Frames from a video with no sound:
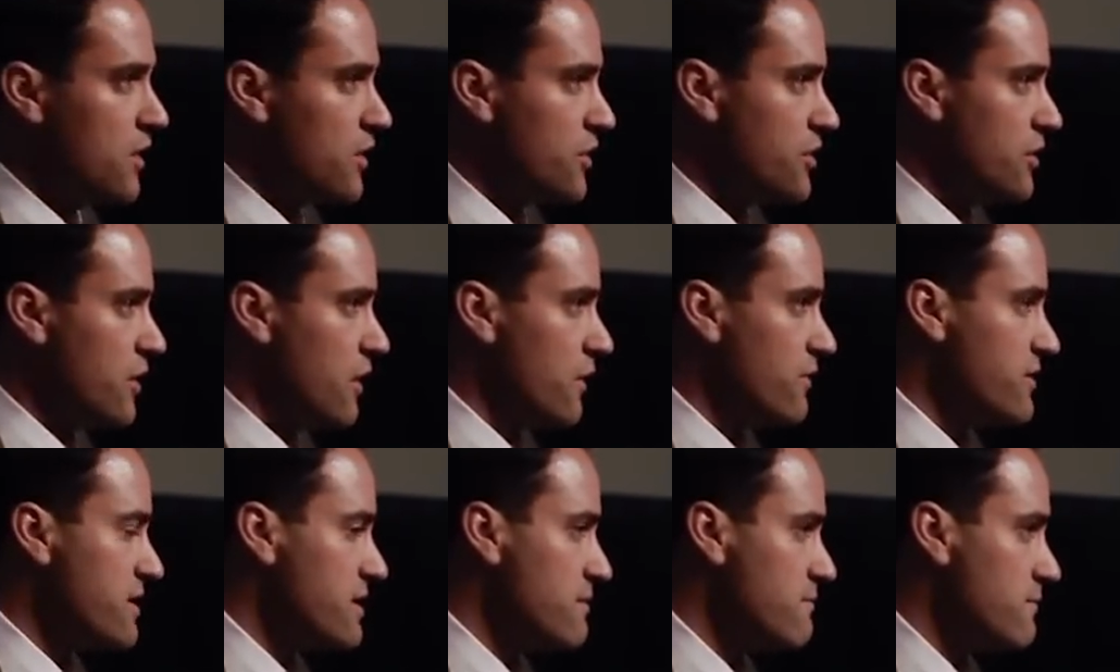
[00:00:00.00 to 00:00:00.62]

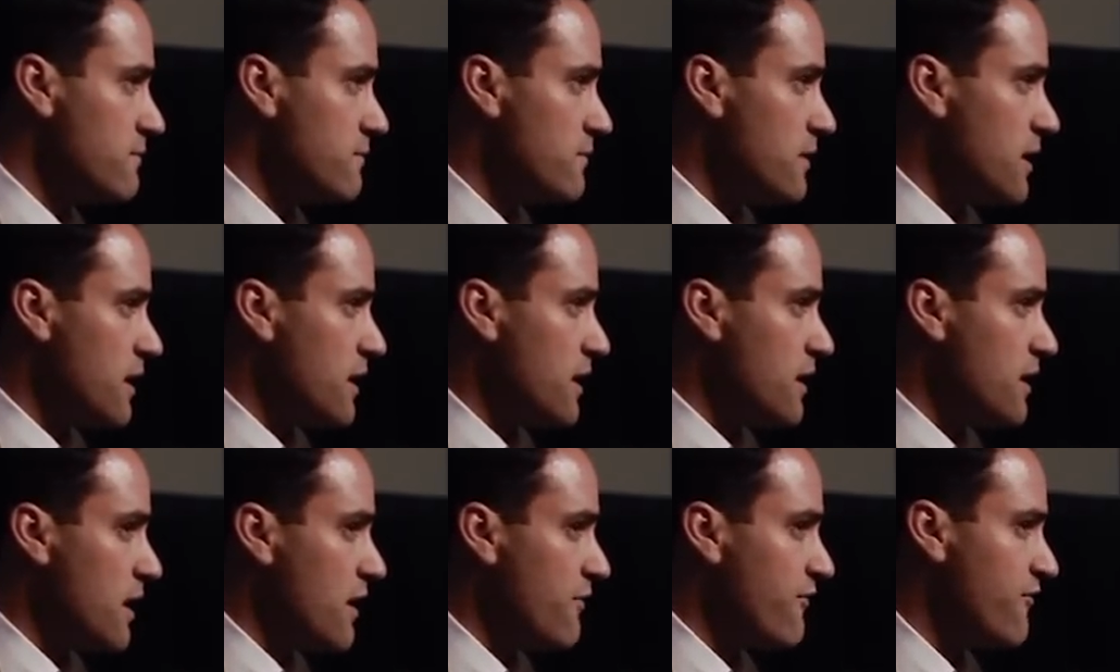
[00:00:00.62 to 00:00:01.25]
the
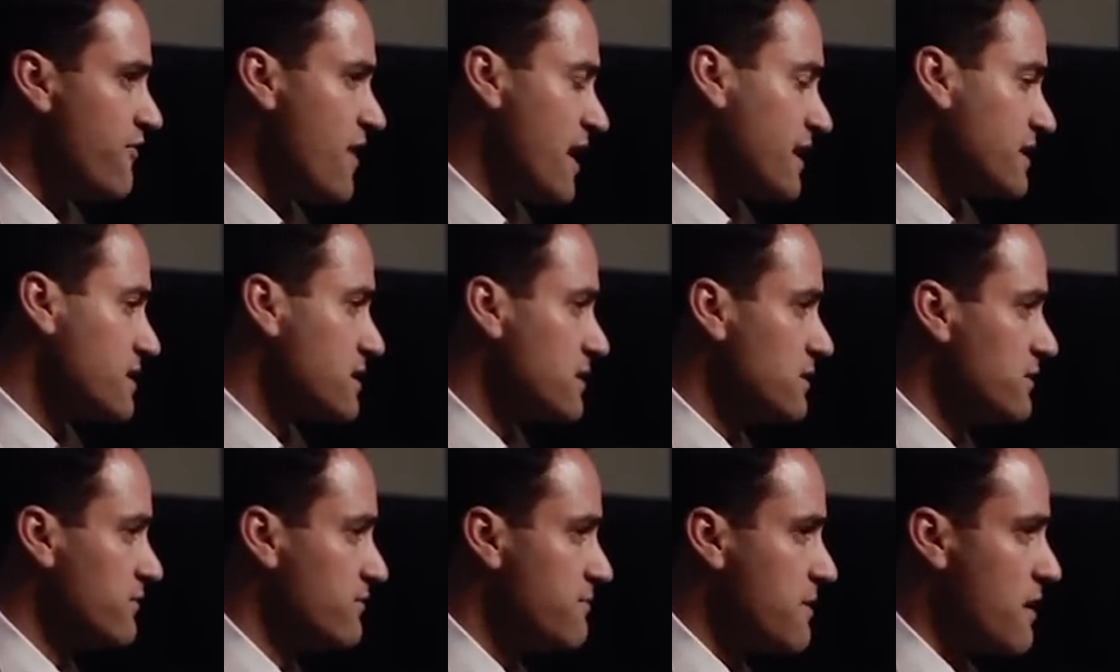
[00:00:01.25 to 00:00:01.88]
effects
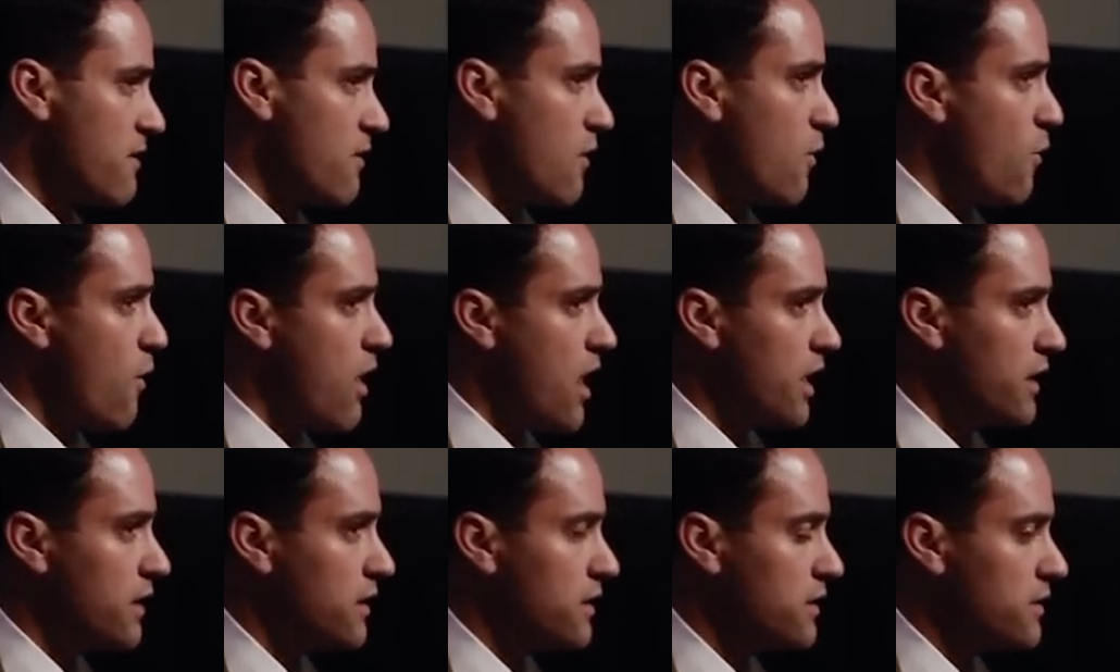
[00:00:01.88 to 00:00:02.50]
of
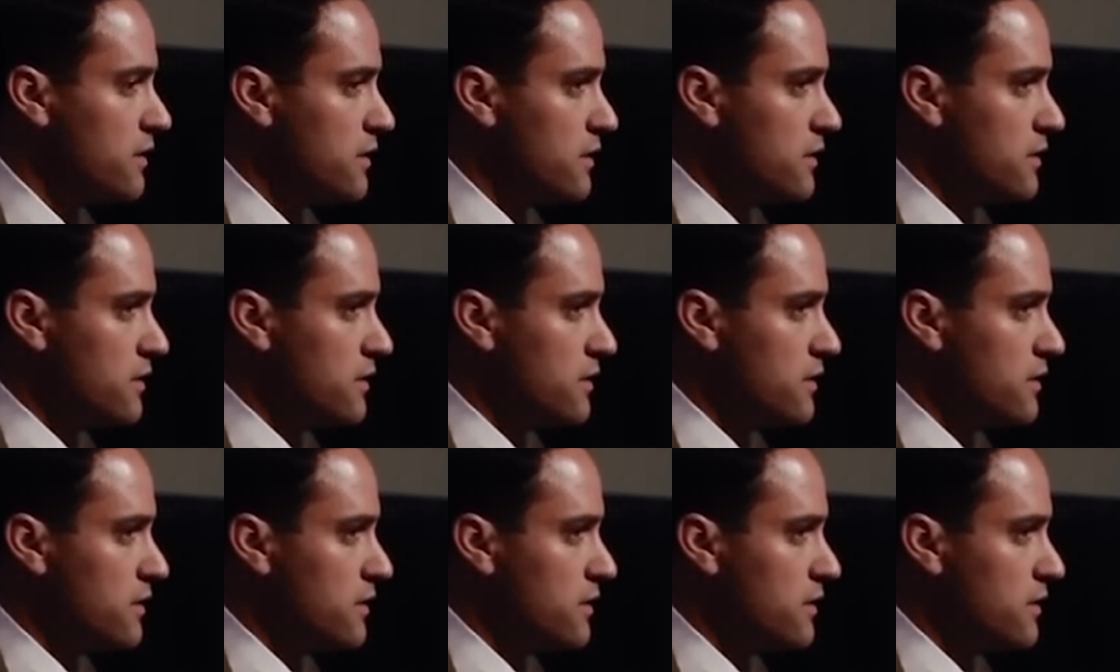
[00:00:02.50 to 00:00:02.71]
marijuana